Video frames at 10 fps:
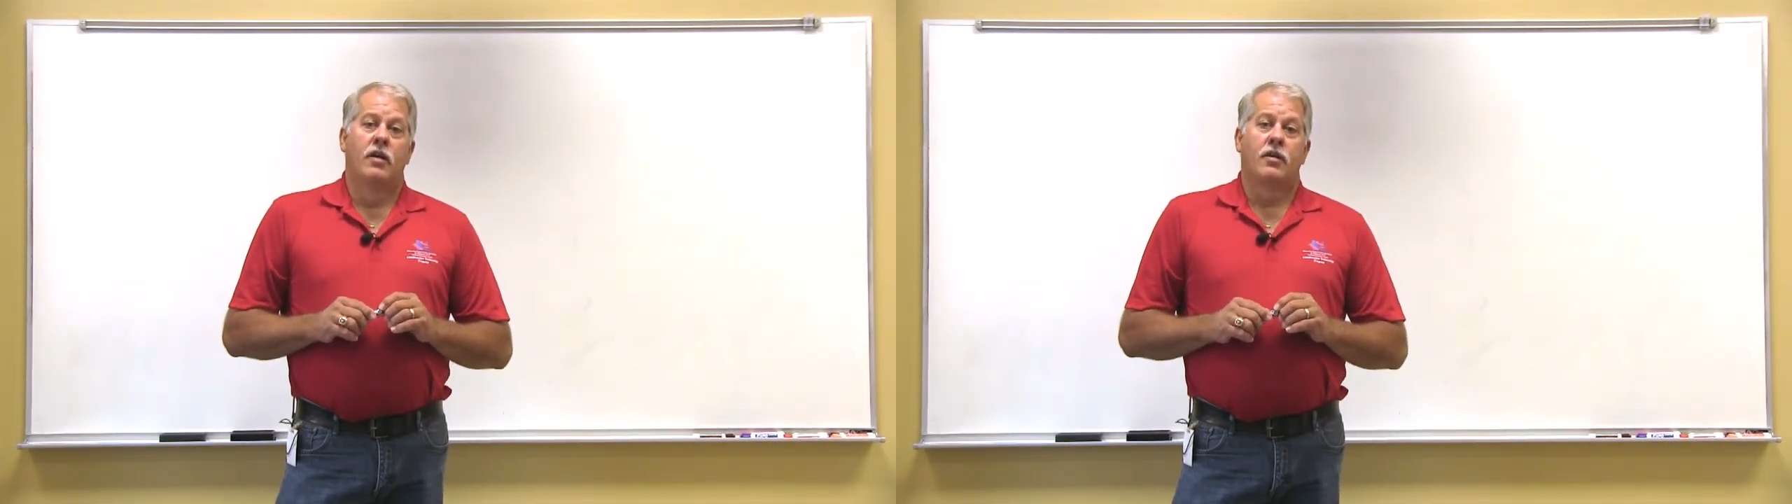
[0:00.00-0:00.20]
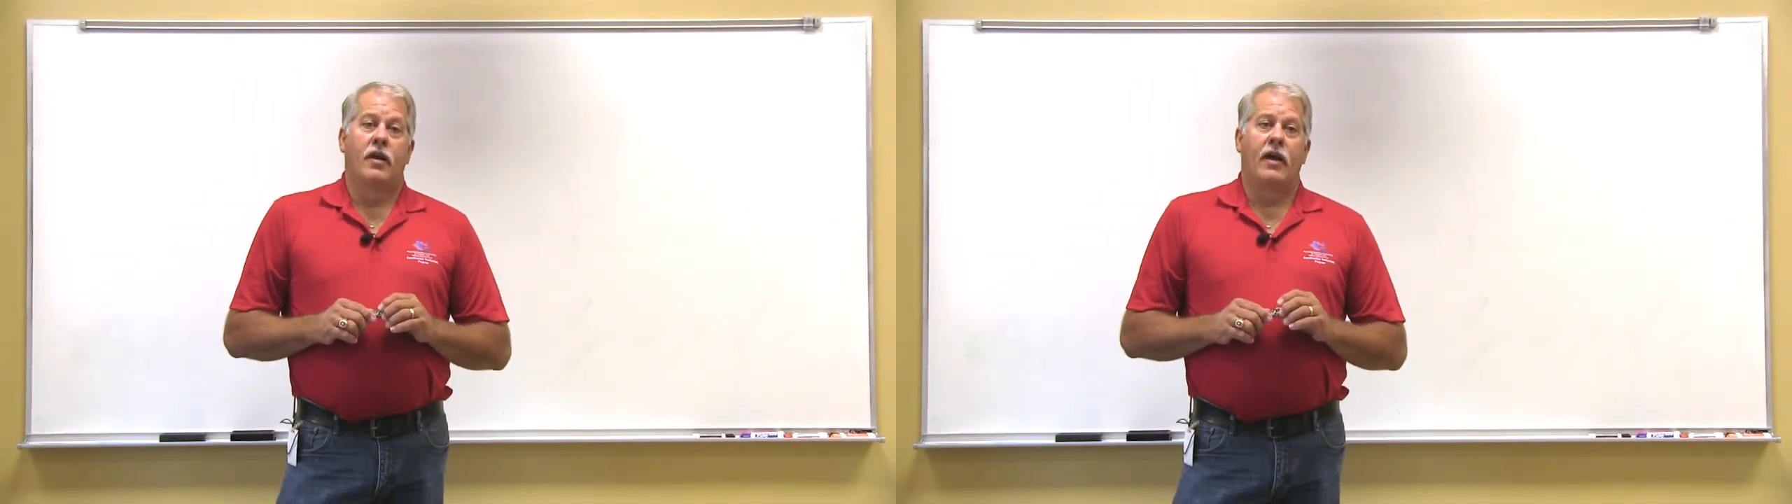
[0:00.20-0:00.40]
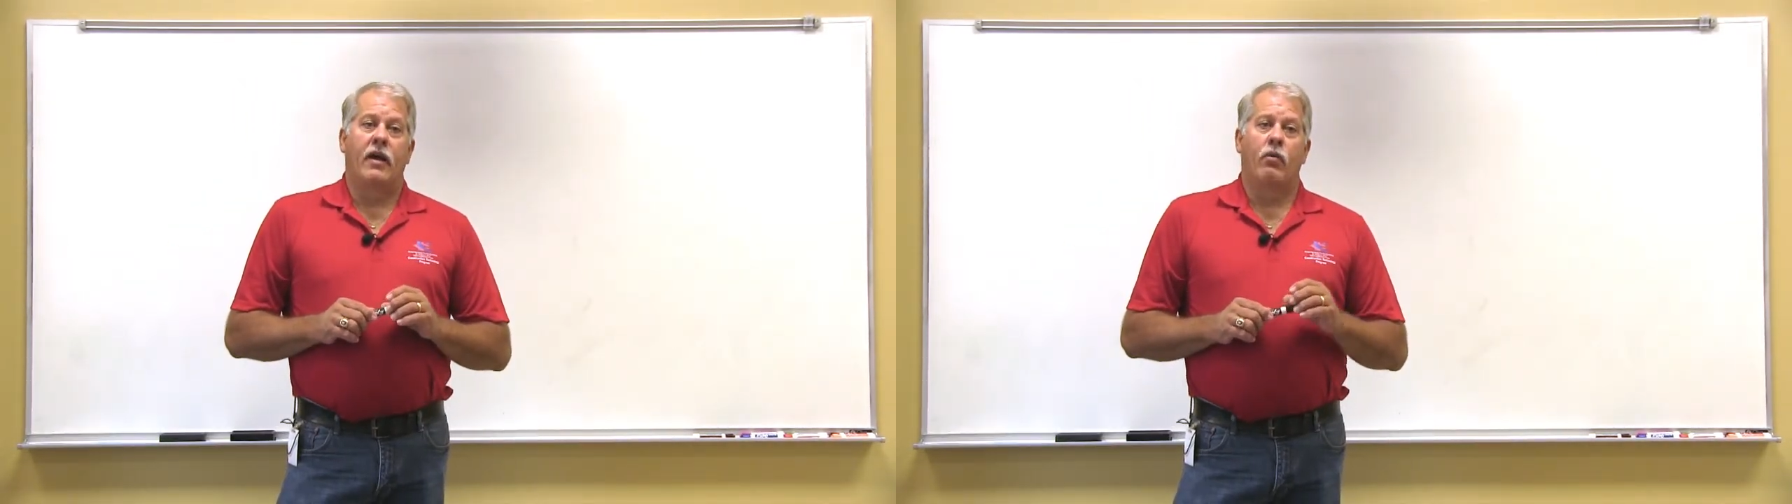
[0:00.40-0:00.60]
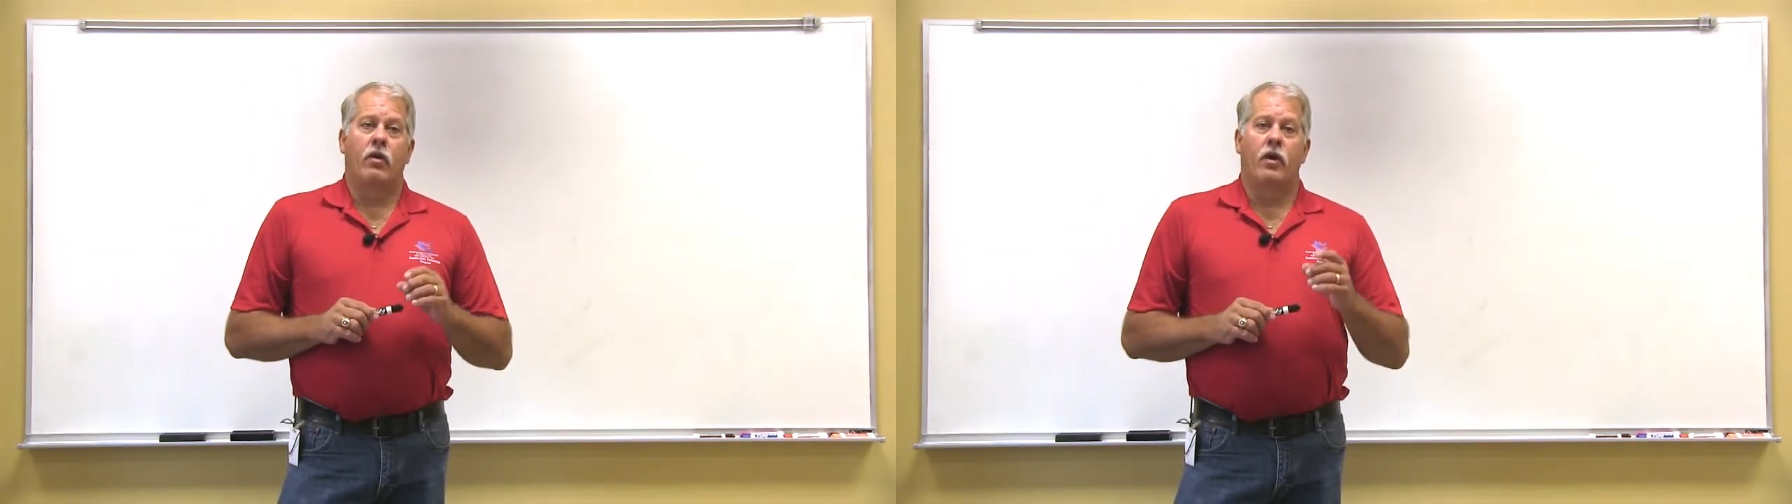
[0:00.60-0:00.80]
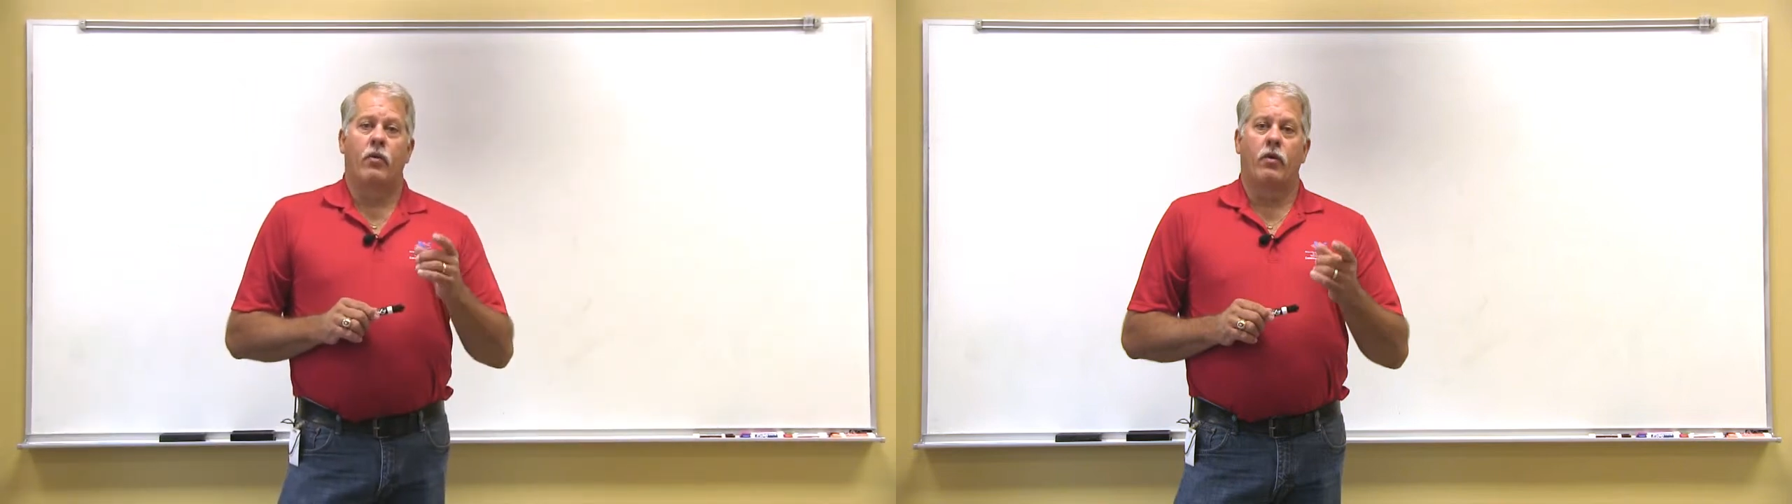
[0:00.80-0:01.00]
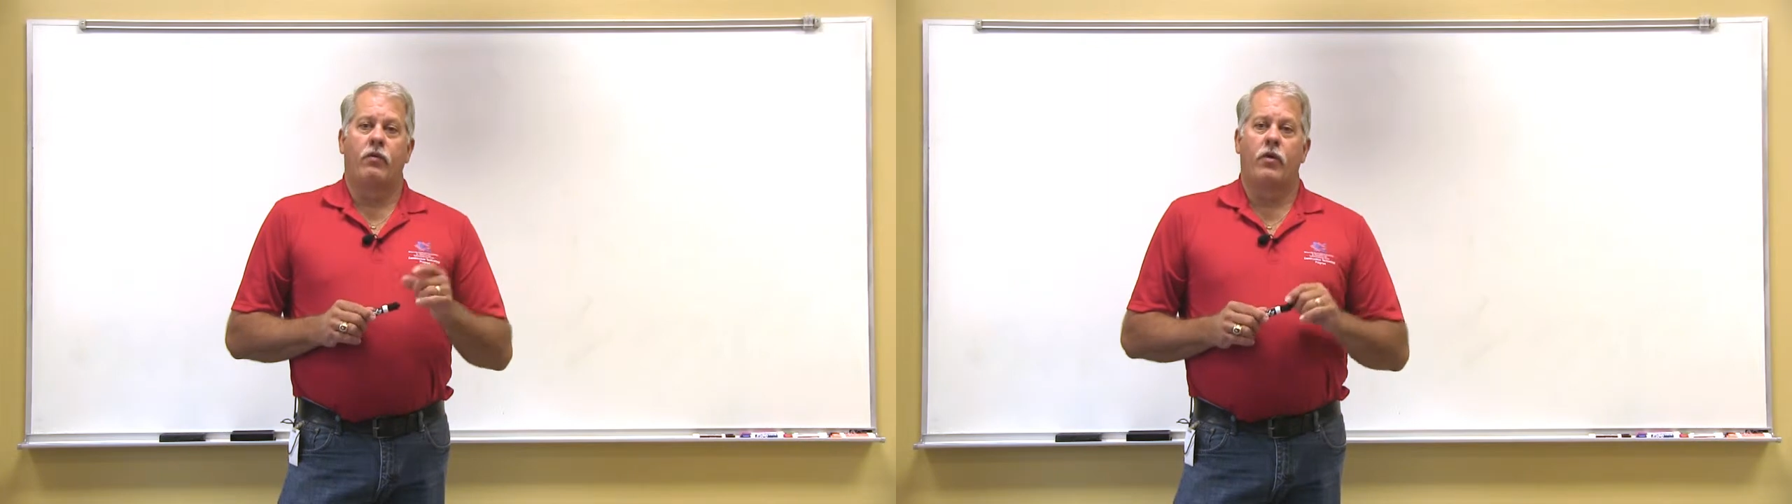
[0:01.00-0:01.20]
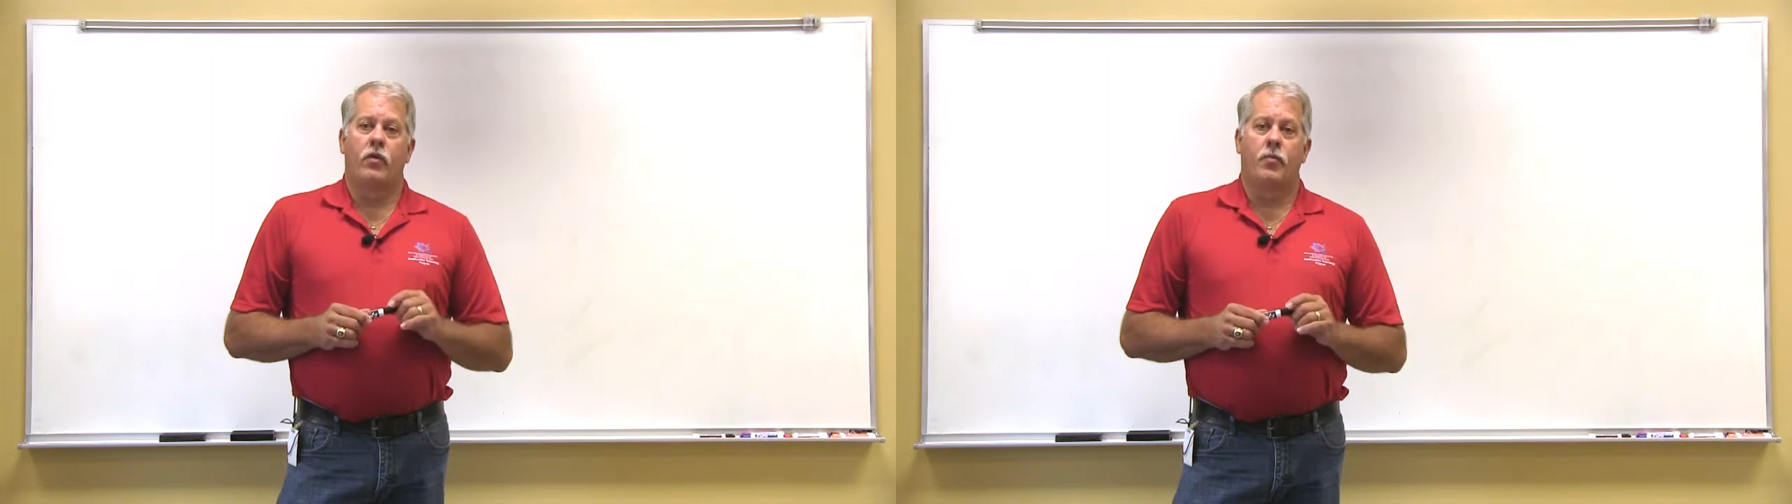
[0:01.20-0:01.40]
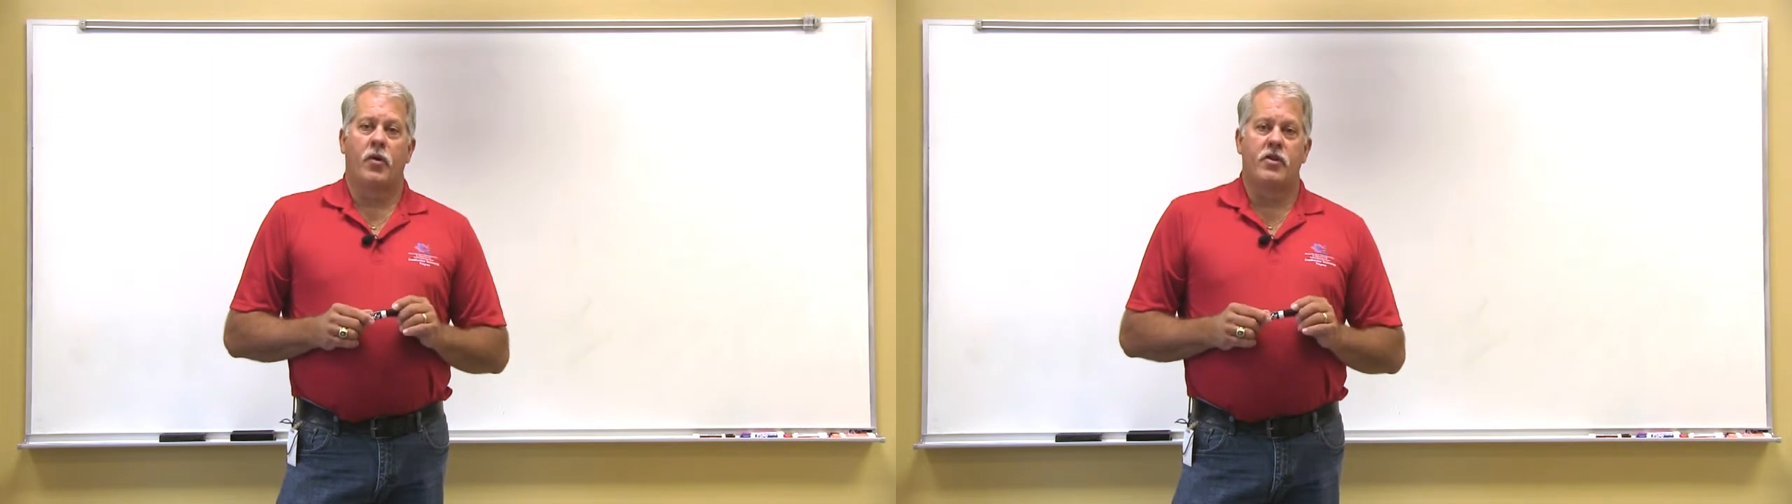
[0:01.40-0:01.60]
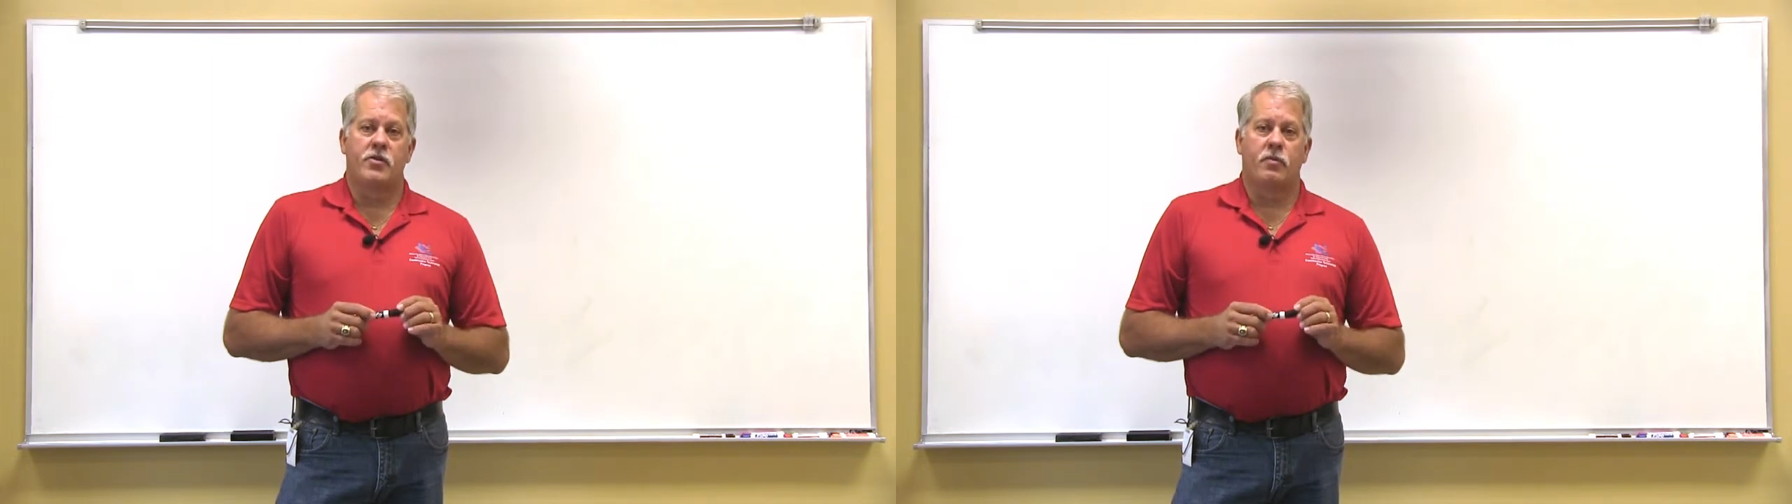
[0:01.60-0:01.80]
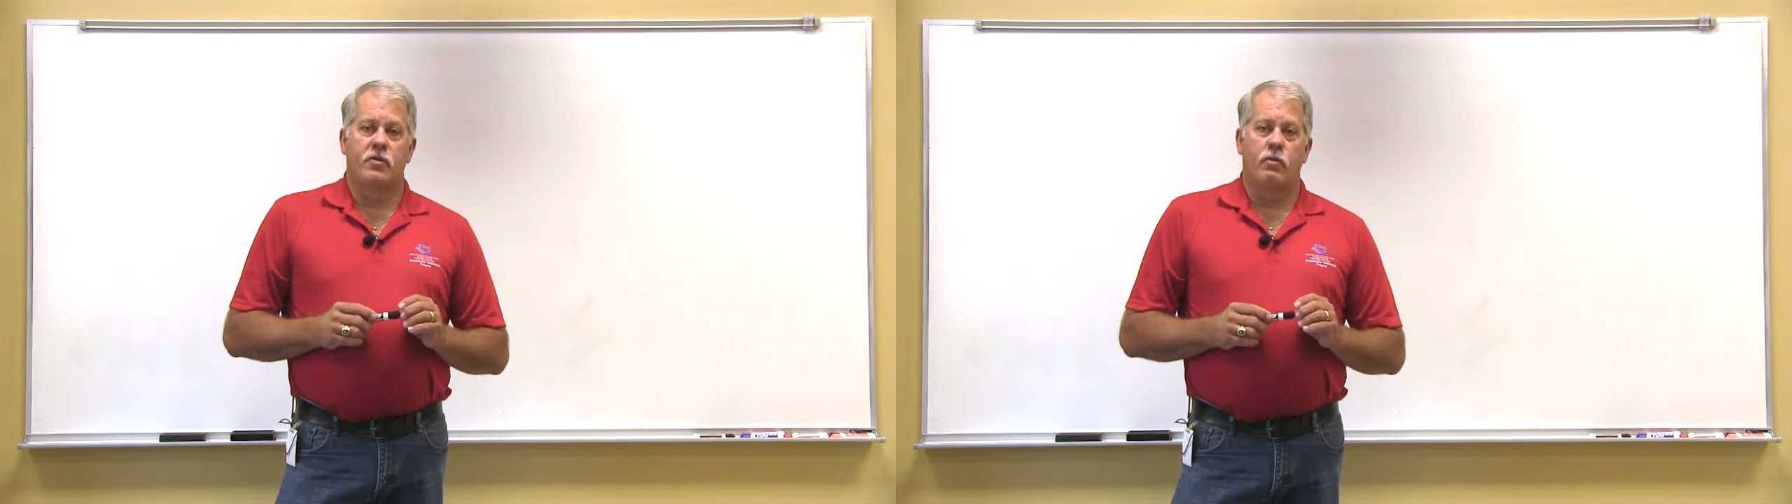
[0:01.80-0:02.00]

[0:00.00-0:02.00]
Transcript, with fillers: Today we're going to review the principles